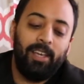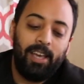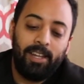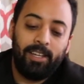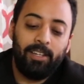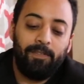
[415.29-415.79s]

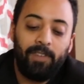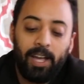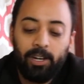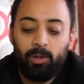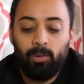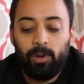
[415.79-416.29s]
And then the
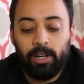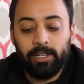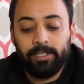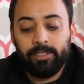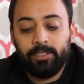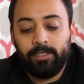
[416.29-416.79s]
final
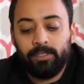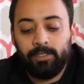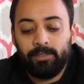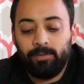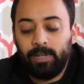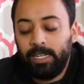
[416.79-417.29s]
one,
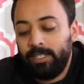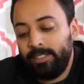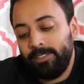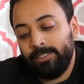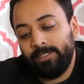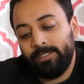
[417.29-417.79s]

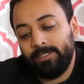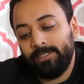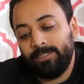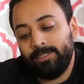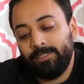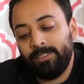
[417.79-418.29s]
well,
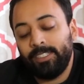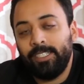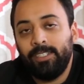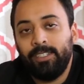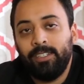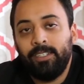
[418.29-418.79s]

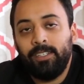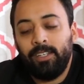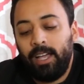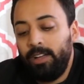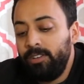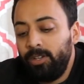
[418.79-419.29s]

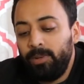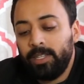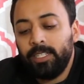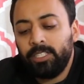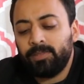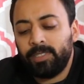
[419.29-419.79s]
I don't know what
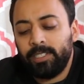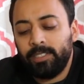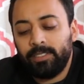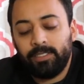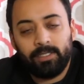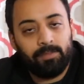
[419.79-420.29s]
this one
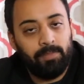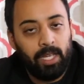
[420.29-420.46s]
is.